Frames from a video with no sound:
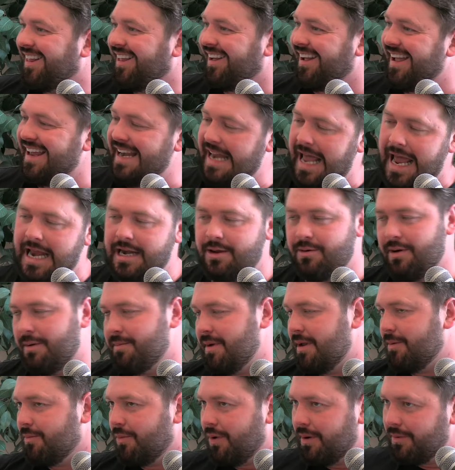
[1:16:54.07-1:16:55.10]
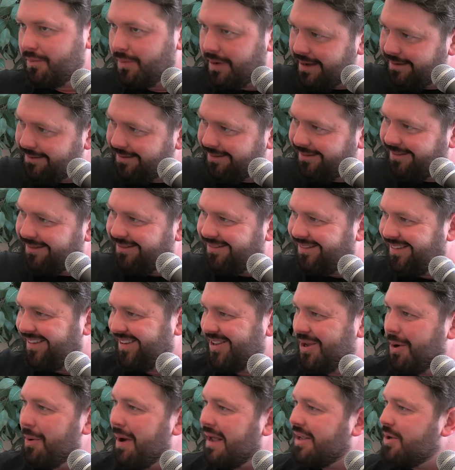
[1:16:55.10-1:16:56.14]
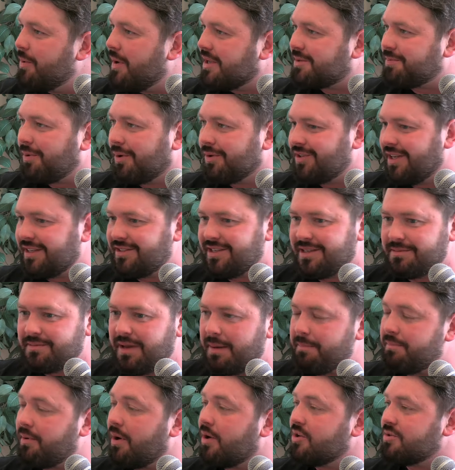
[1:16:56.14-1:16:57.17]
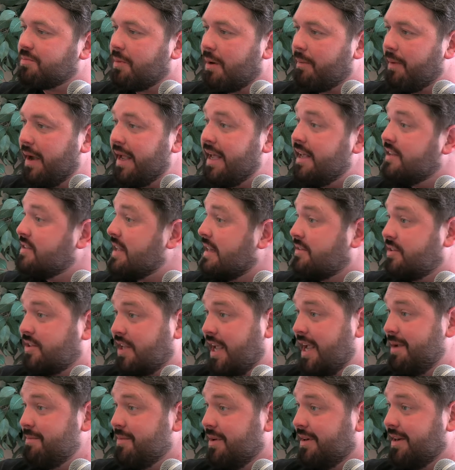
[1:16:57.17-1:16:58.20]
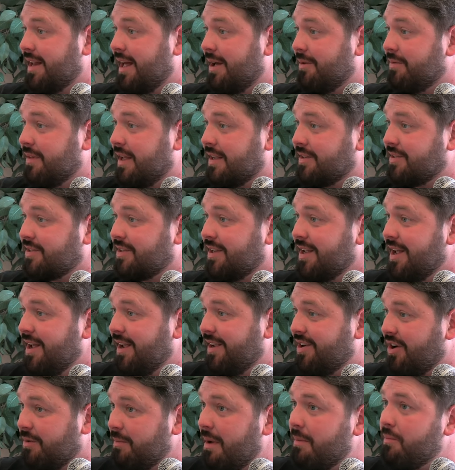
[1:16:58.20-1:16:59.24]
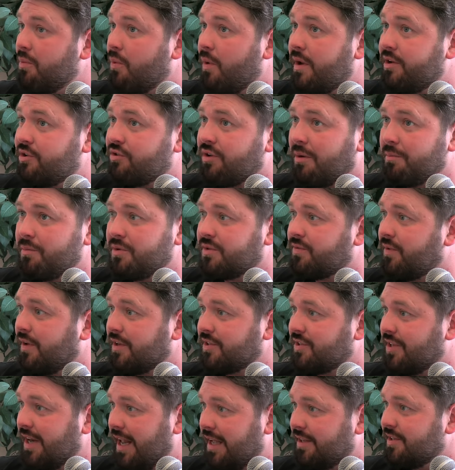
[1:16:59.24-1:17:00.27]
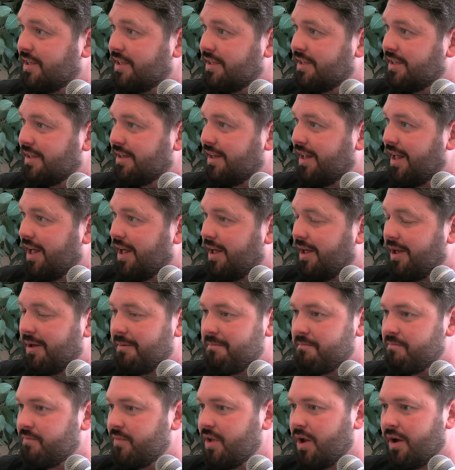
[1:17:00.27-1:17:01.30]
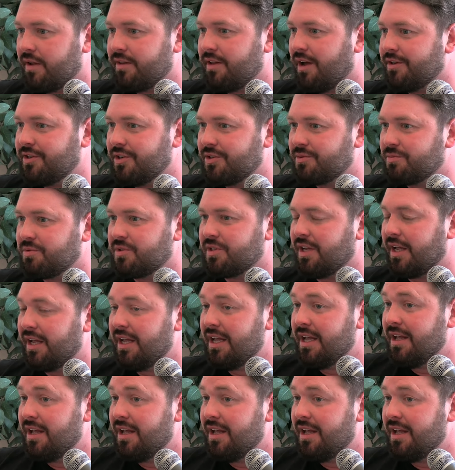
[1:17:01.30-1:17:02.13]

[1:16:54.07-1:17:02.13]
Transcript: Uh, anyway, I mean, so we, amazing. Yeah. U.S. politics is, it blows my mind. It is entertainment now, and that's you know I remember when Trump was first elected. Um, you know, I, I just was like,